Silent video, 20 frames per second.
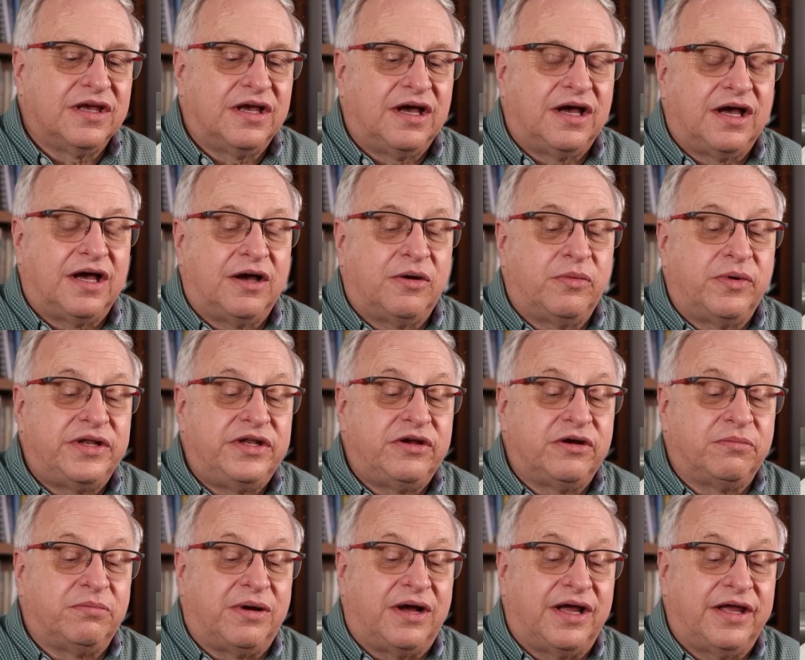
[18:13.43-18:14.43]
When
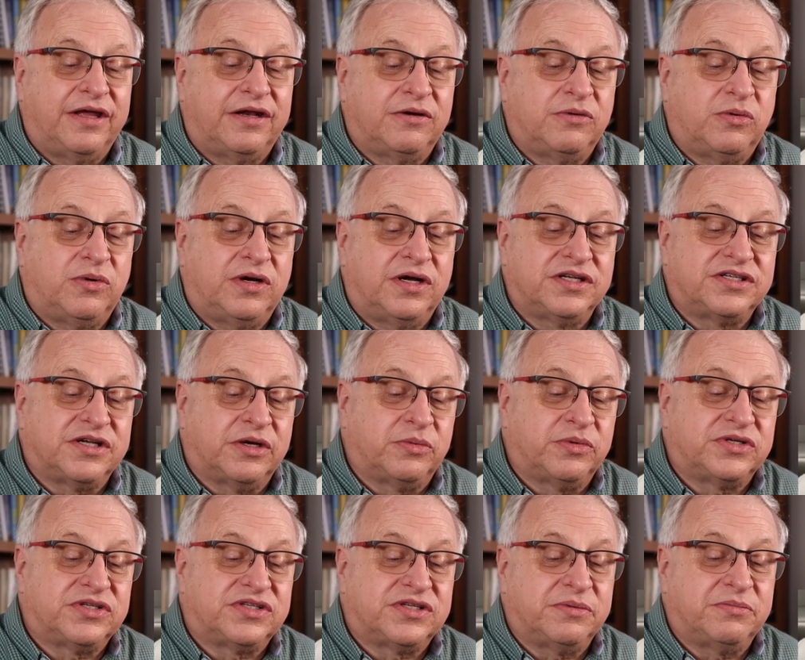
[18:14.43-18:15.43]
you're buying a watch. I
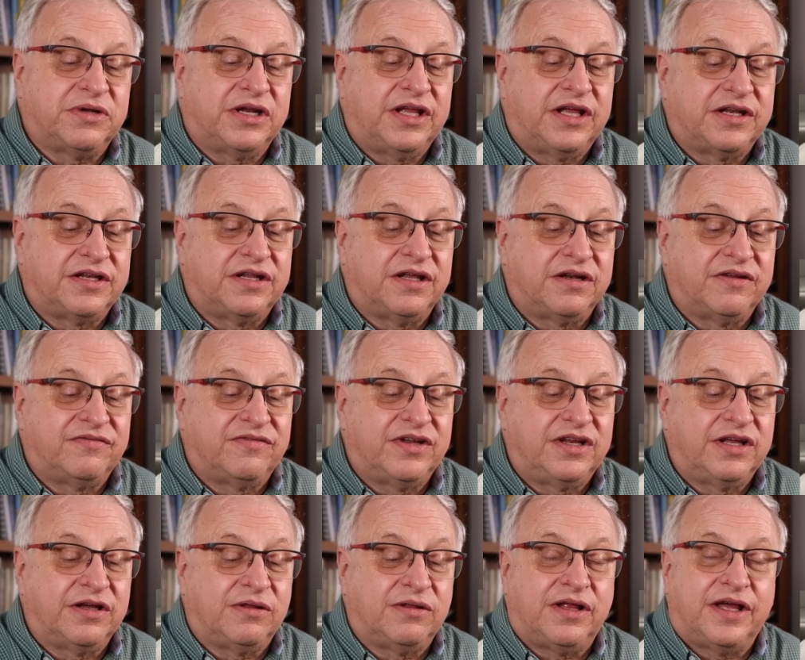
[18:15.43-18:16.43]
wish somebody had done a
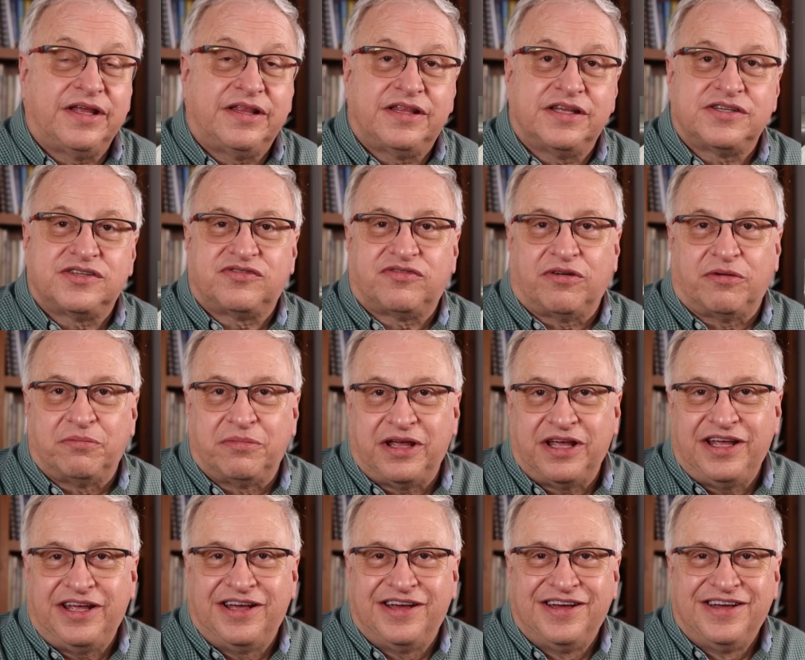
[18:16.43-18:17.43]
video like this for
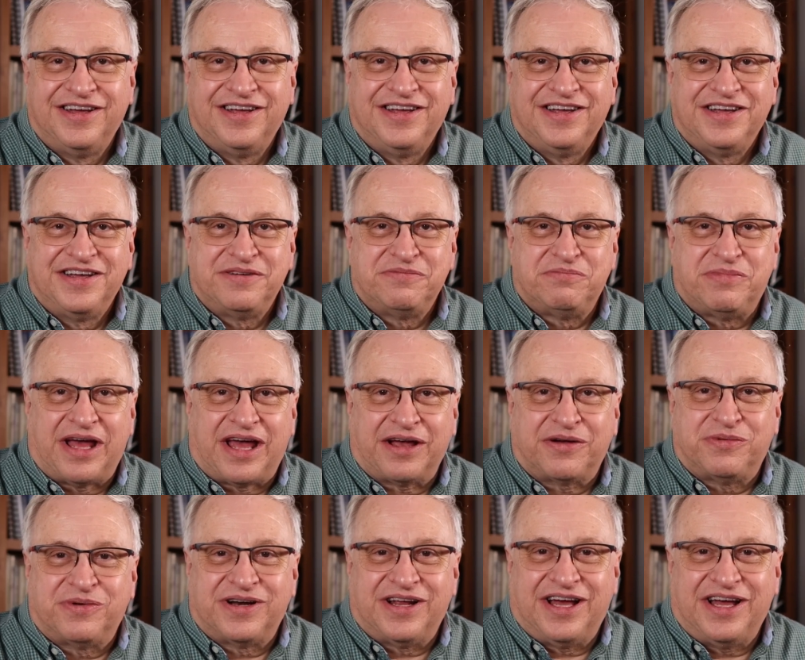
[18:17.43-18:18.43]
me
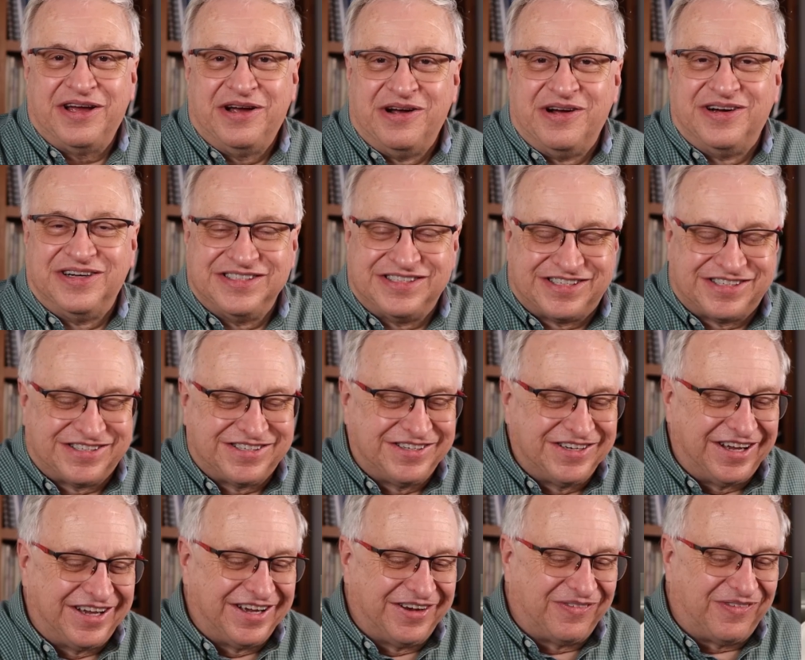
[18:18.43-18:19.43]
back when I was
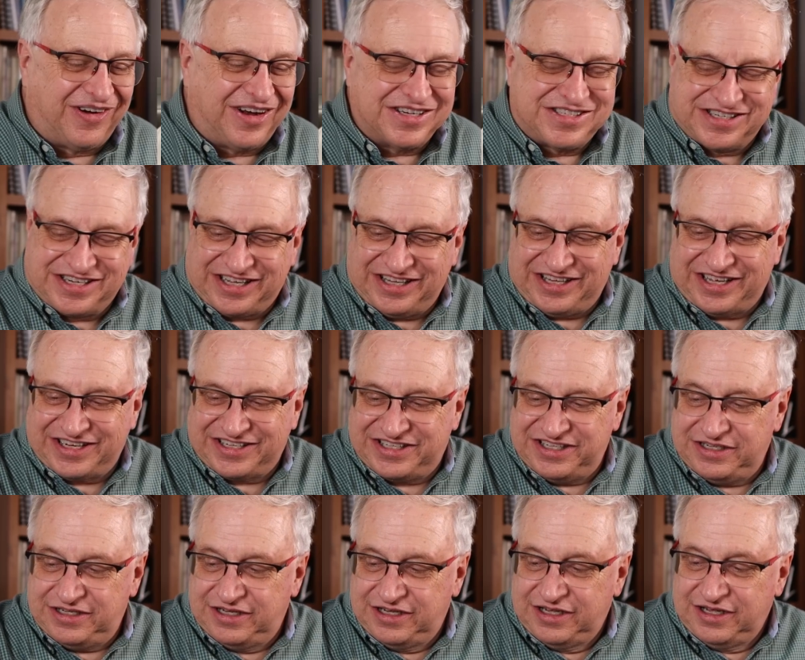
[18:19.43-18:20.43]
watch
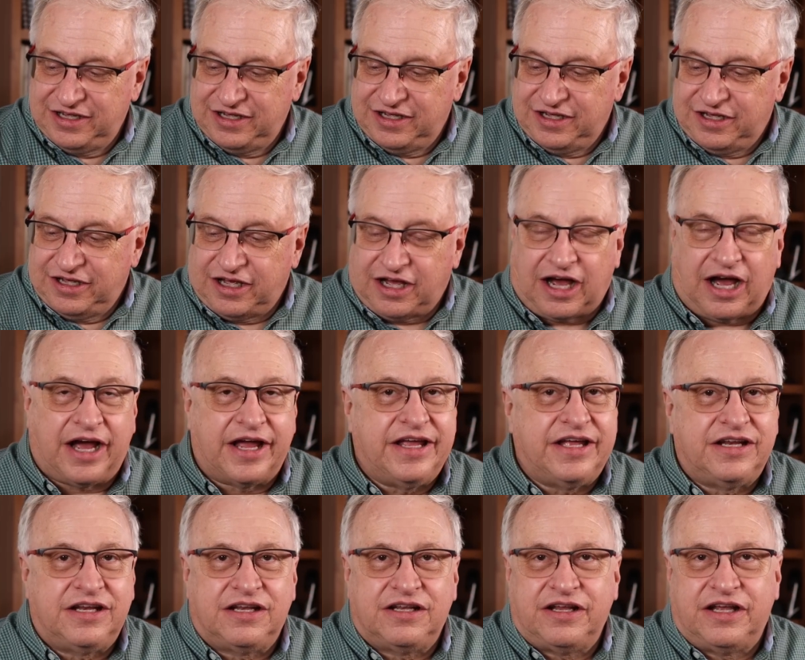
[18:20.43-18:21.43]
collecting.
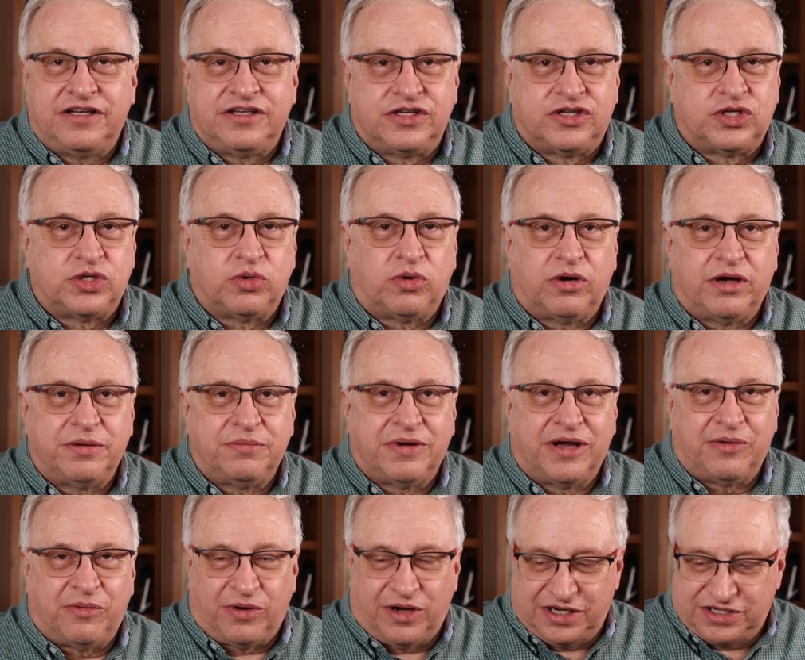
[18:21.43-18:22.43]
I enjoy
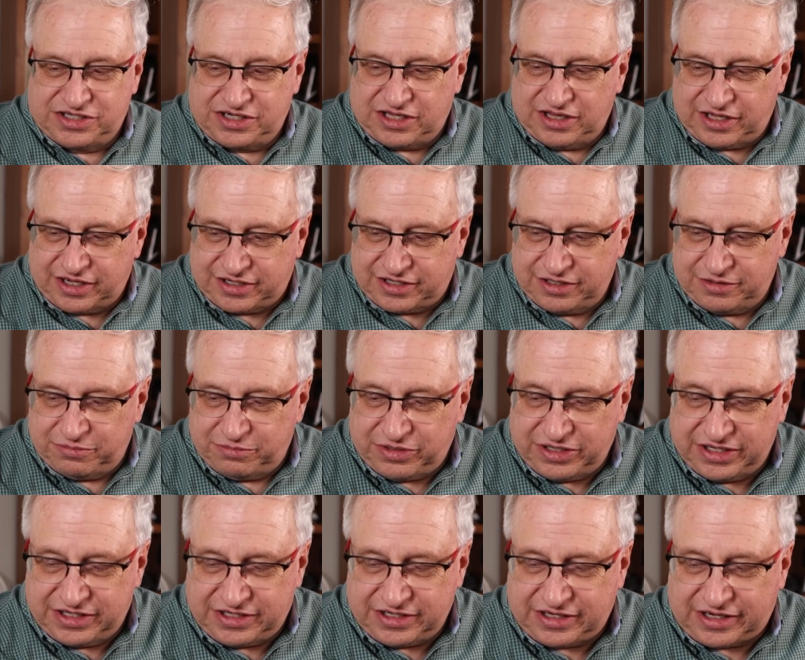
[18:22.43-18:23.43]
my watch collecting,
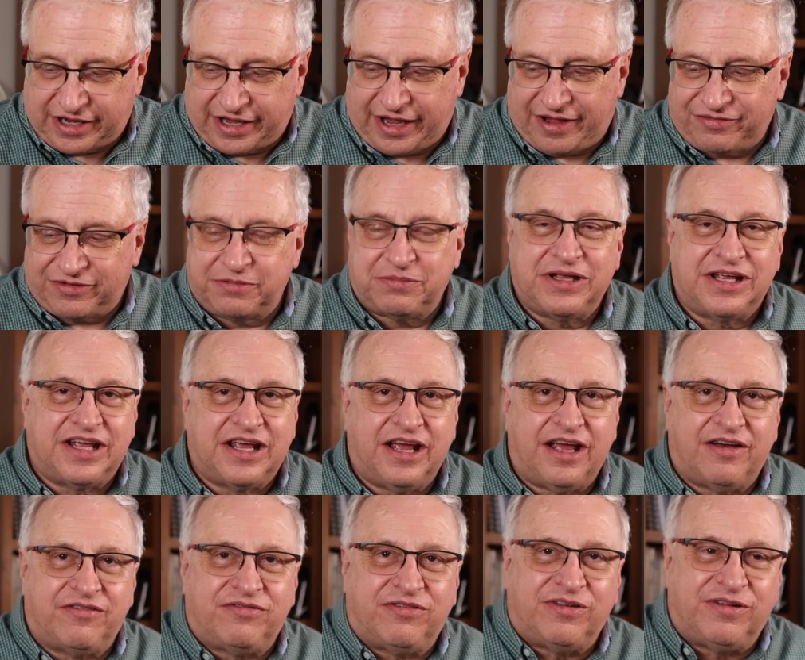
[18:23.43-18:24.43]
but I have to be
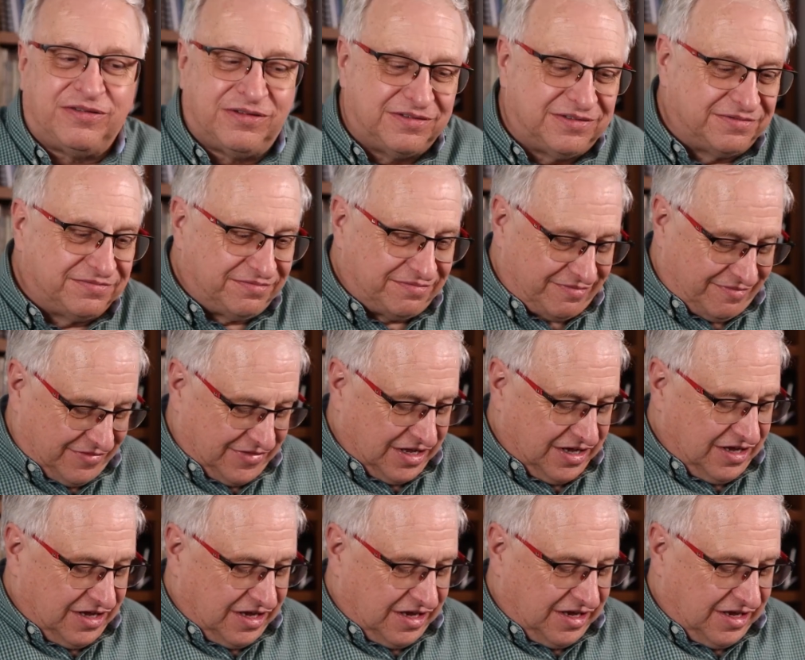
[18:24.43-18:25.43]
careful.
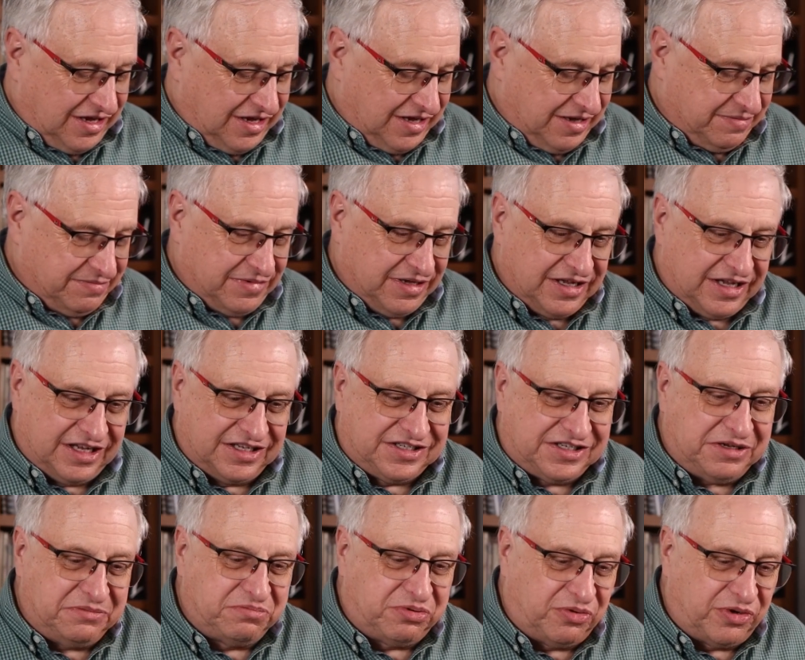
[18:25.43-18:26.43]
At
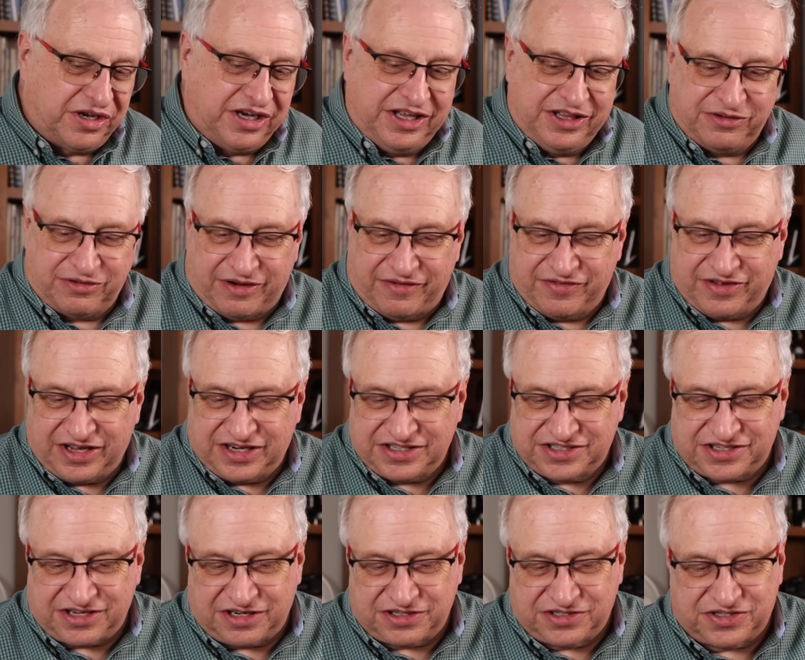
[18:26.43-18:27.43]
some point, either I've got to
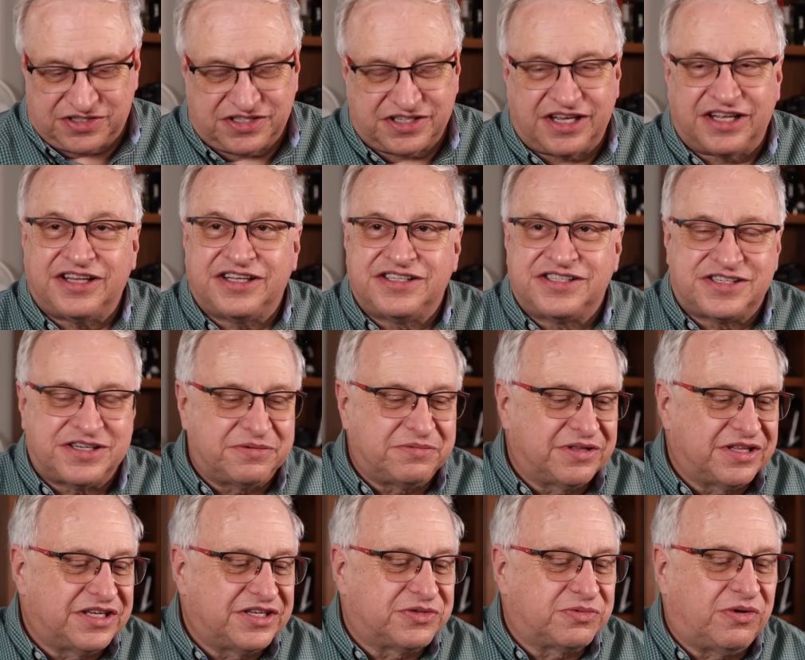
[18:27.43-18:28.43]
start selling some
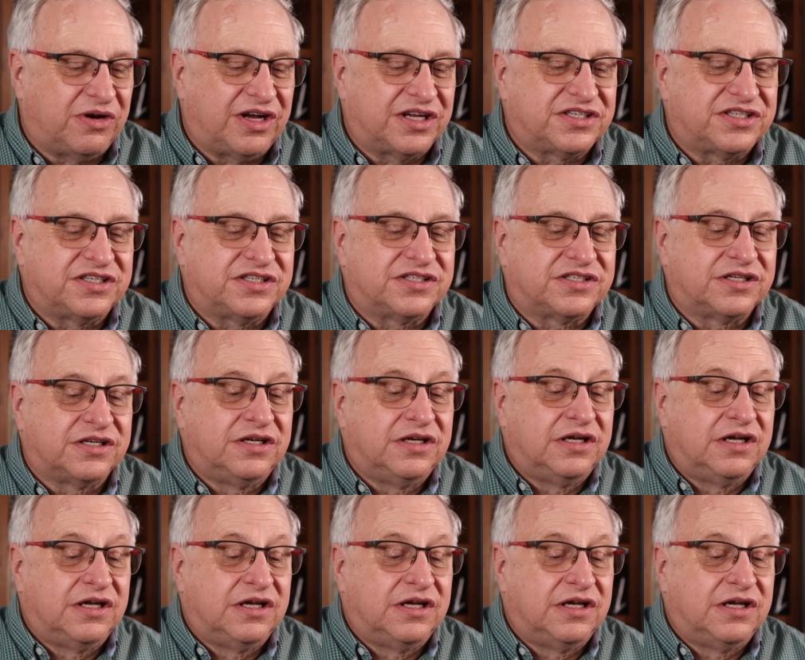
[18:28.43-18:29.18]
of these watches,